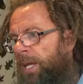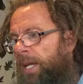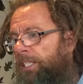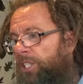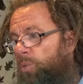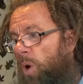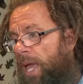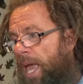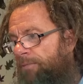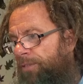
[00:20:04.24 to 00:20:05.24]
It is
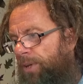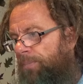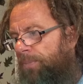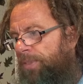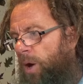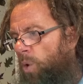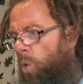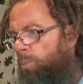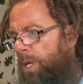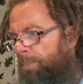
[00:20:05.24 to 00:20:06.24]
quite evident that
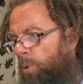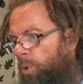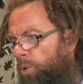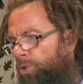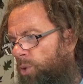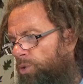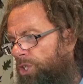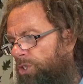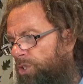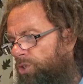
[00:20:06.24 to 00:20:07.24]
all people who saw
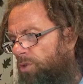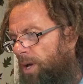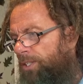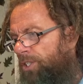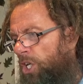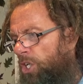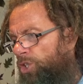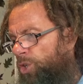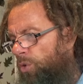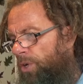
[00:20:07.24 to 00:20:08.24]
Jesus Christ
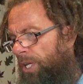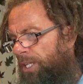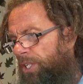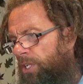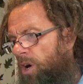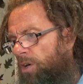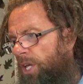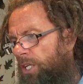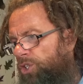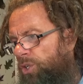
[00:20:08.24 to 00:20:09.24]
during his
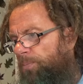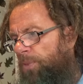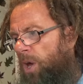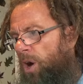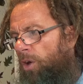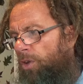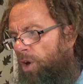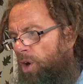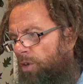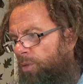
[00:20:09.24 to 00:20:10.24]
incarnation on
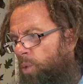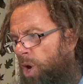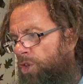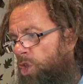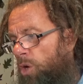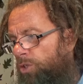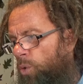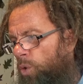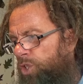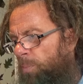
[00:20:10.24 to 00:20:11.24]
earth were not
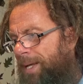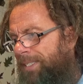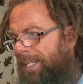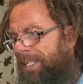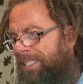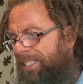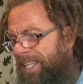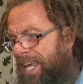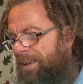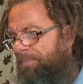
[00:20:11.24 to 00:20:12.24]
automatically
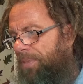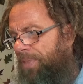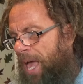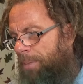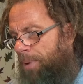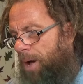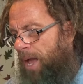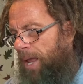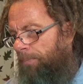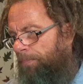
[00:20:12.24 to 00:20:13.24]
saved thereby.